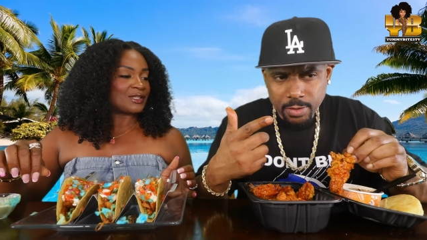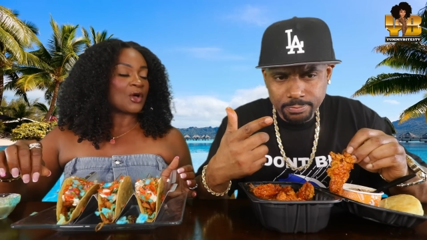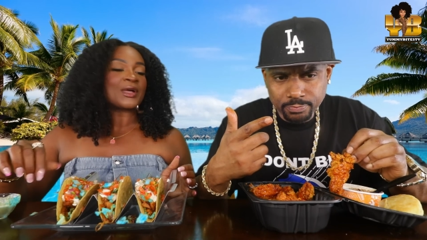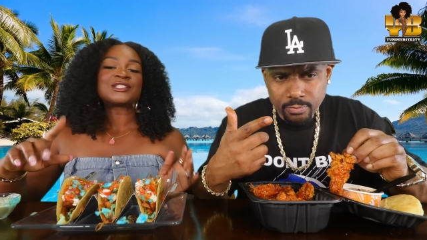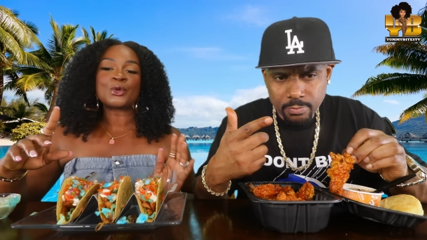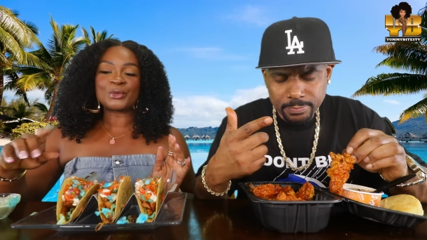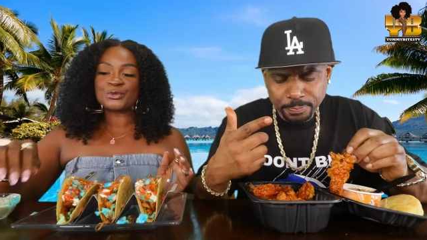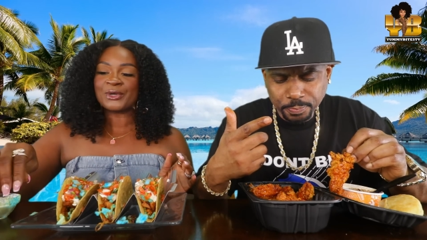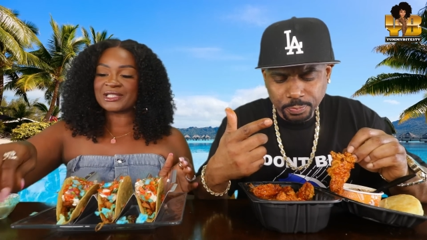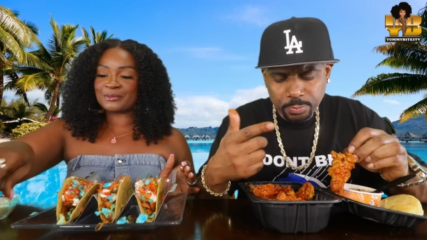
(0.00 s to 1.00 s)
Speaker 1: Okay, so which
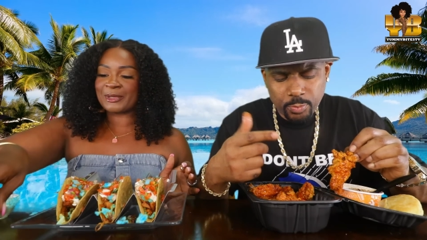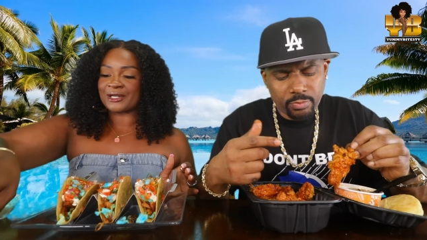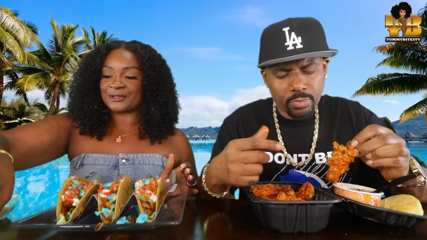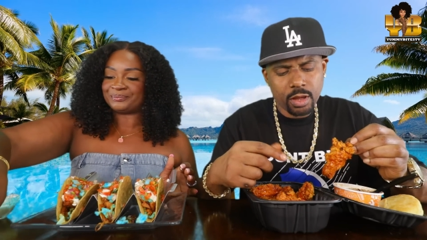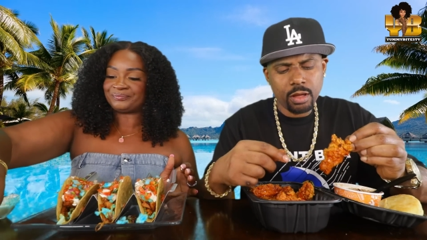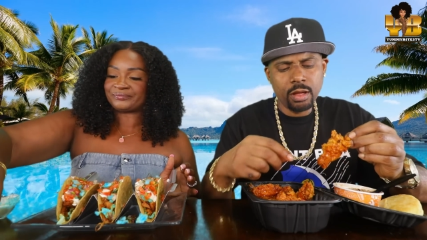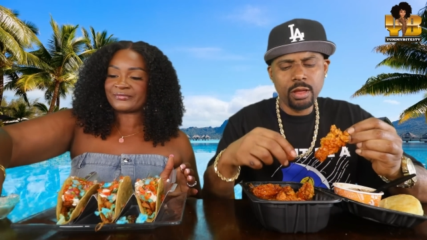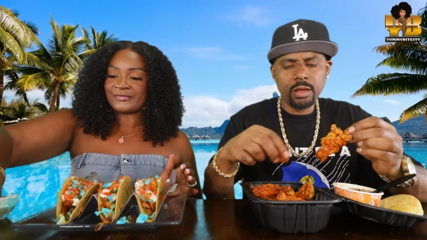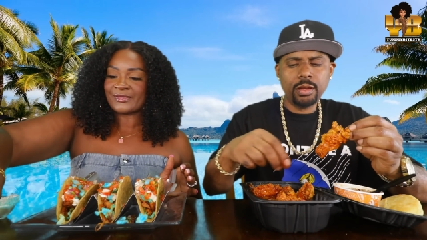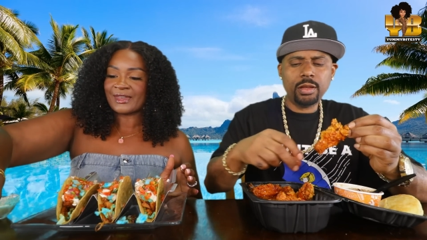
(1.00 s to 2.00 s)
one is better?
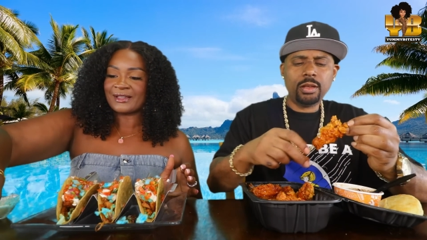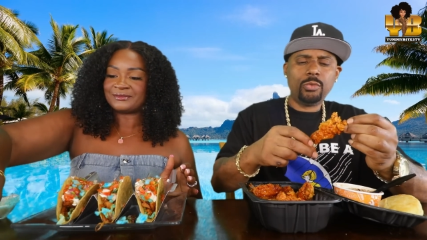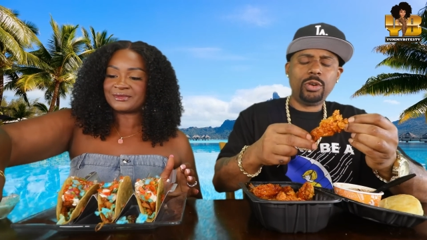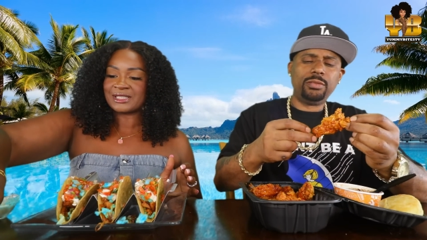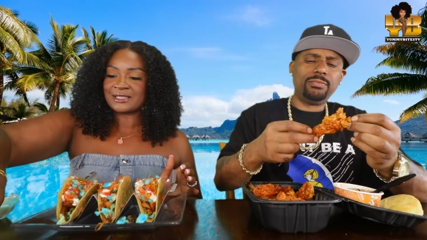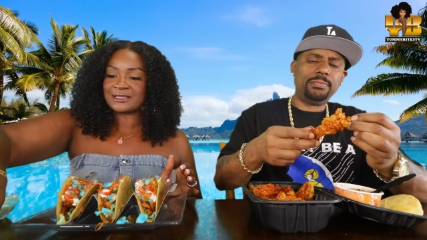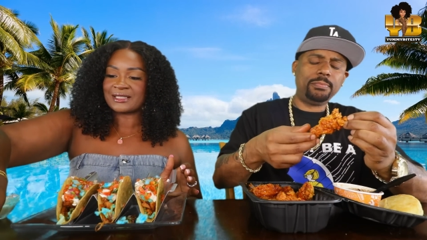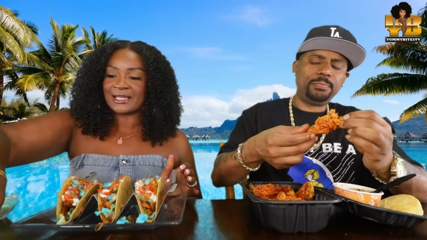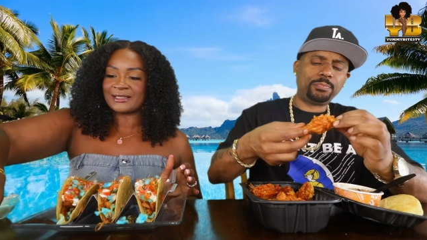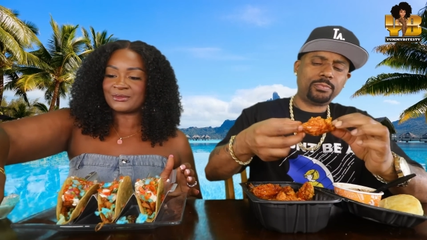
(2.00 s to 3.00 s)
What? Tell us
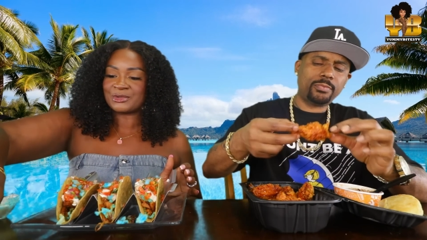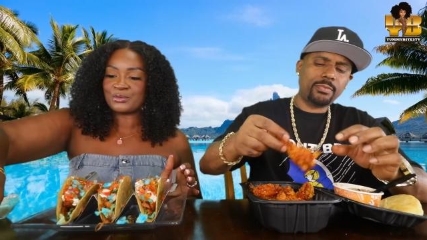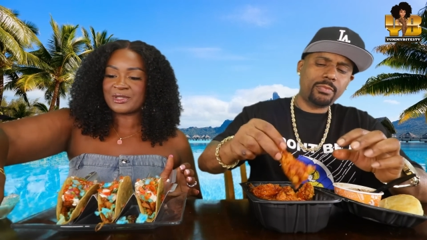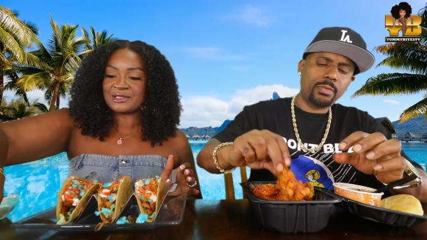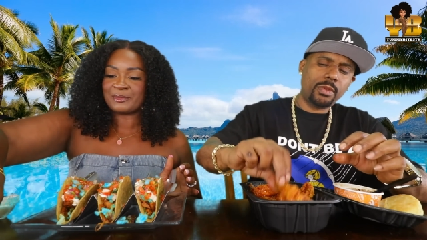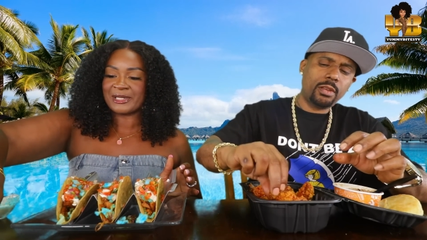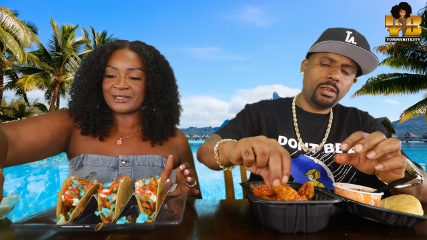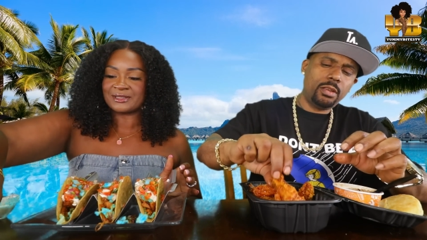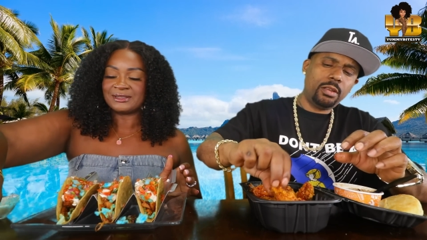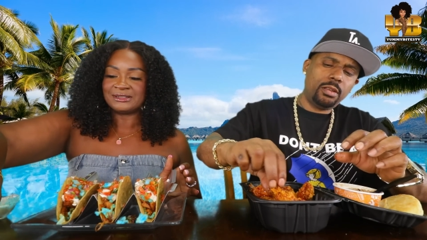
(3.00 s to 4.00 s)
that. Which one is
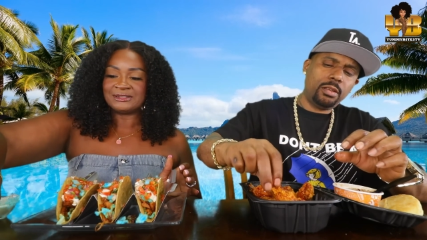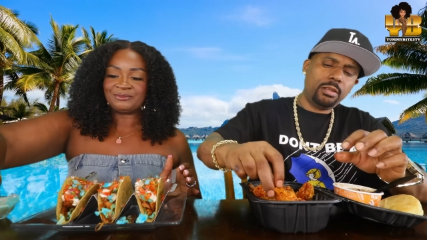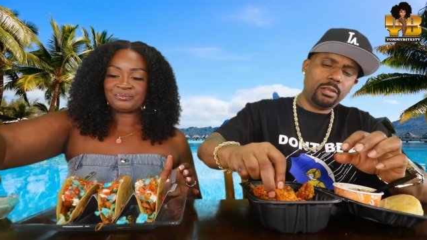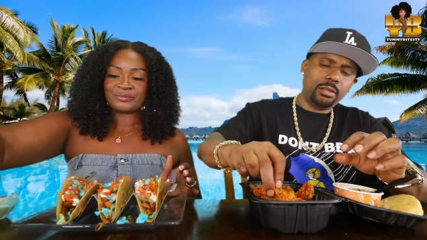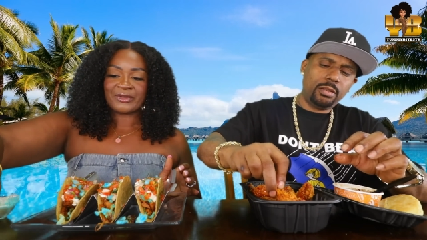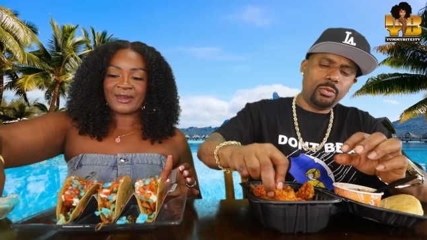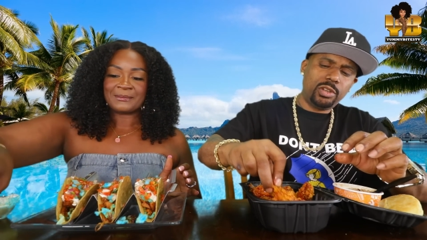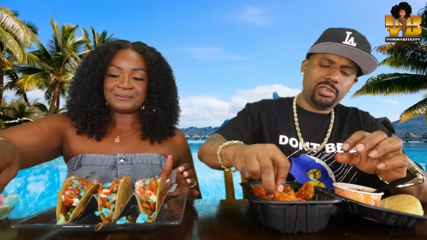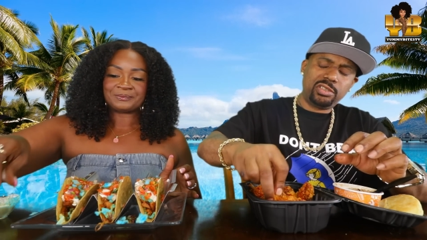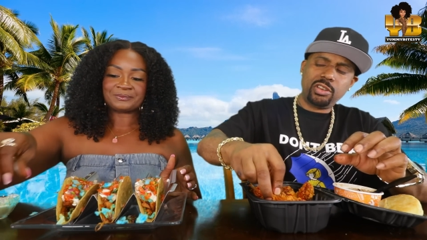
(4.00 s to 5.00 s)
better?
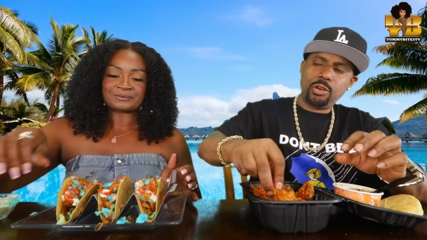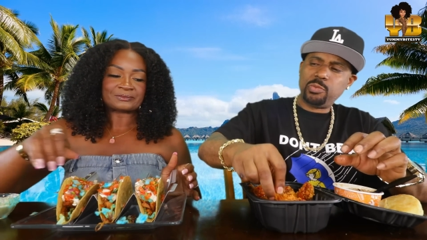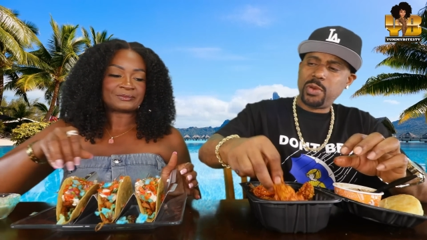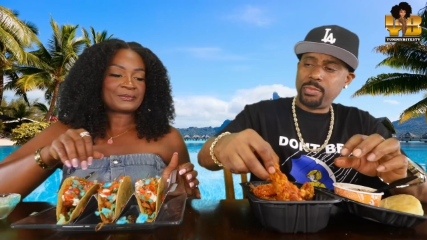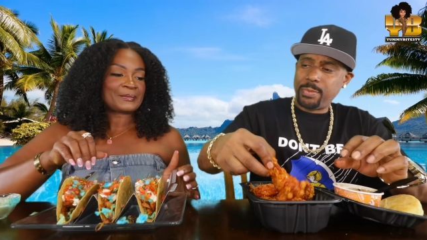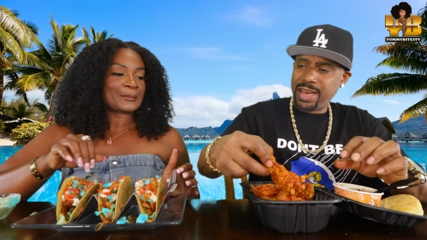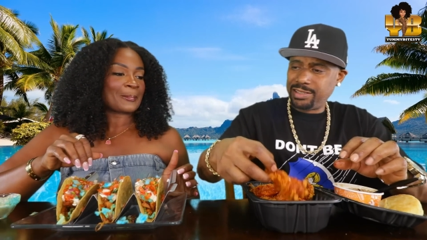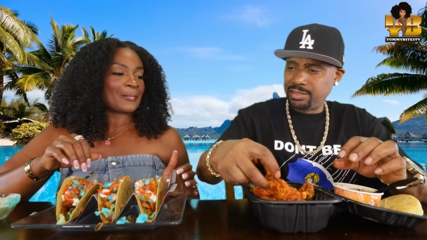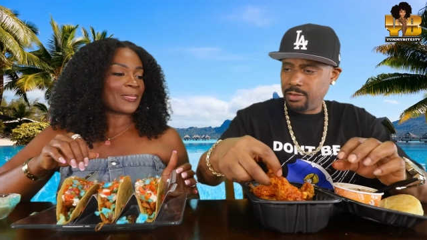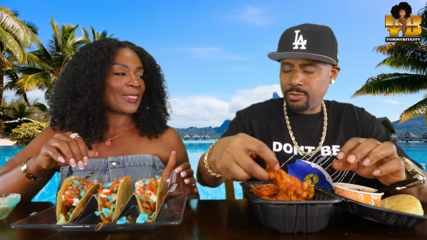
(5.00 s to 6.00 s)
Speaker 2: What, just ghost pepper by
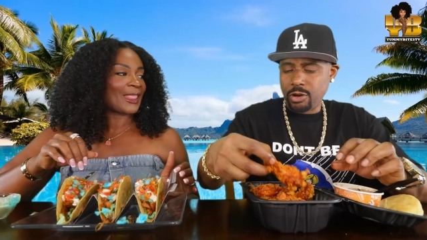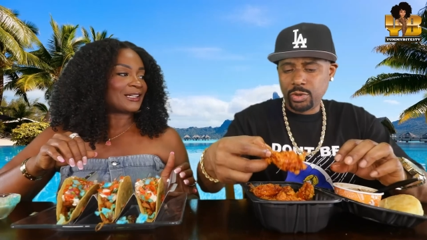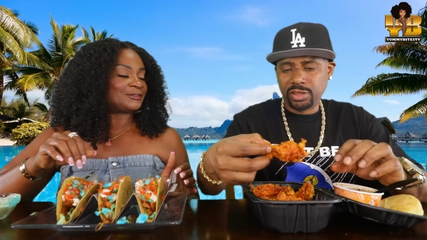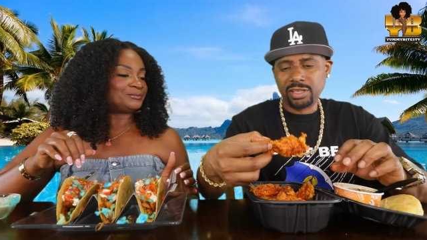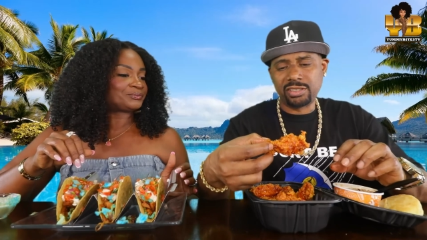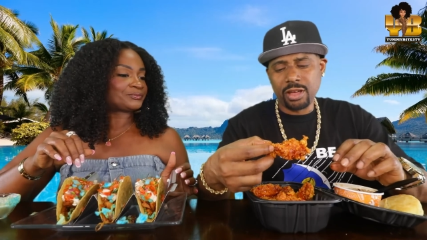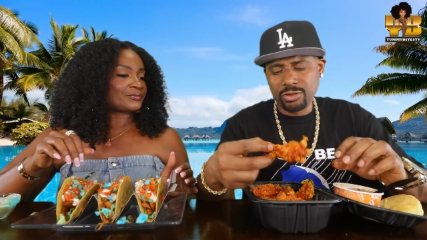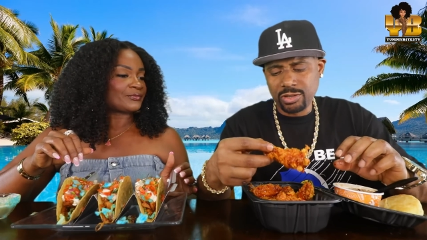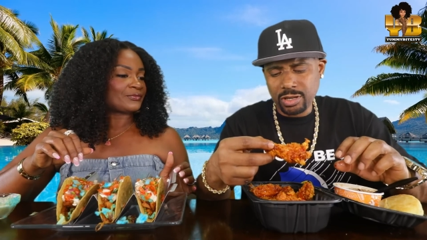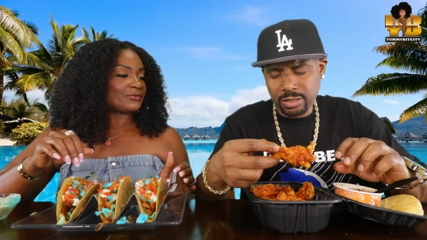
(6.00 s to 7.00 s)
itself or with this
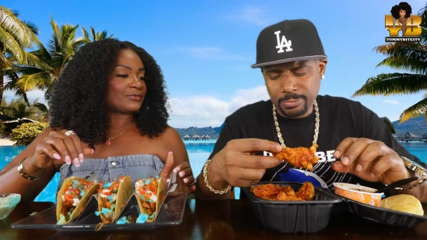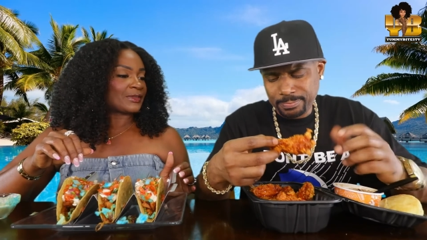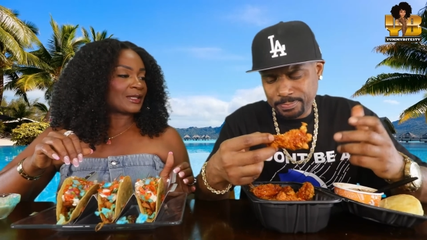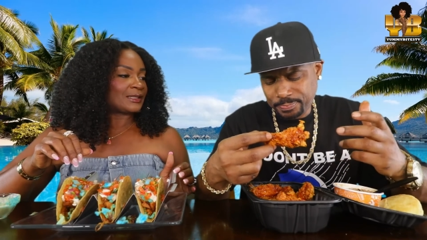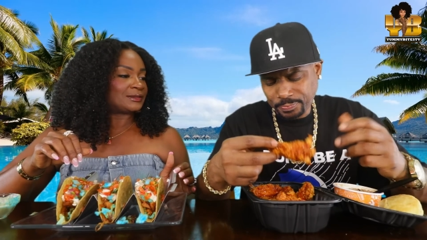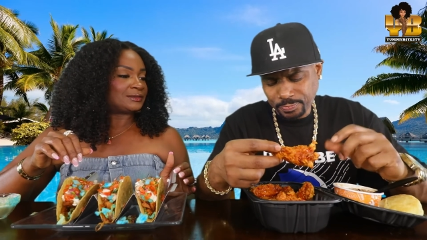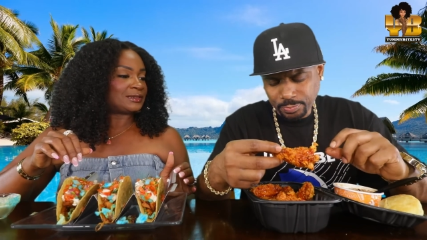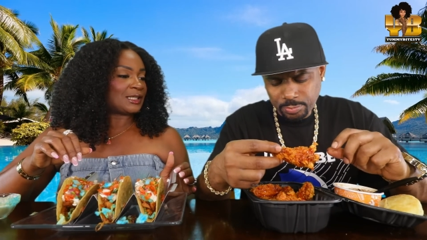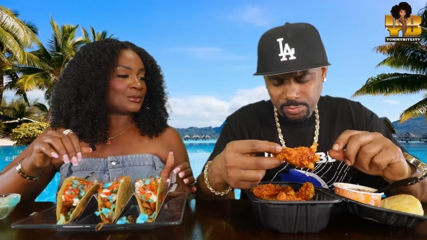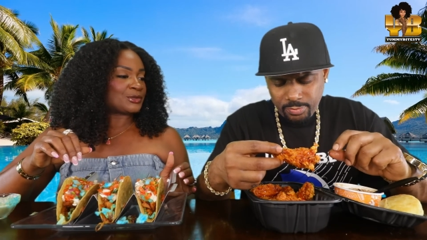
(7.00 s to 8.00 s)
sauce on it?
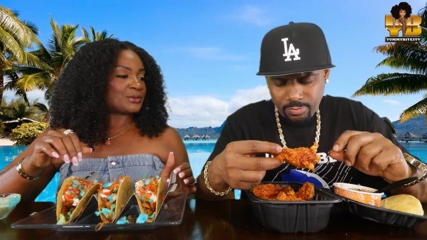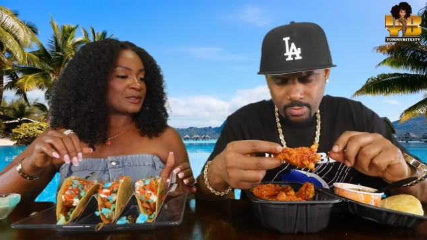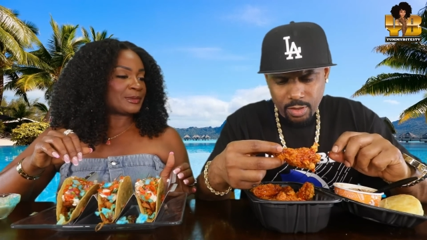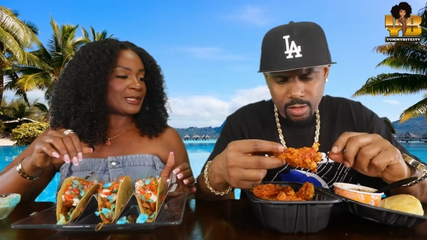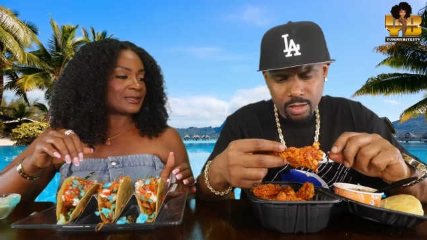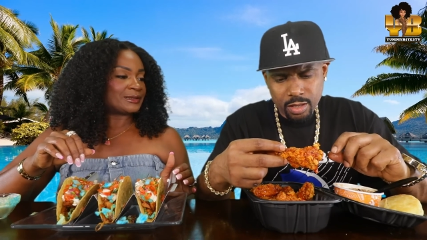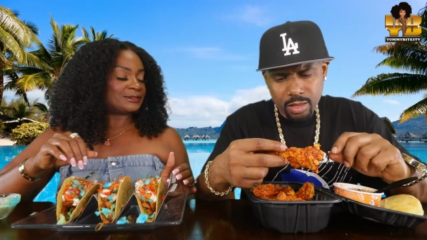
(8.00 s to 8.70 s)
Speaker 1: Yeah, which one's better?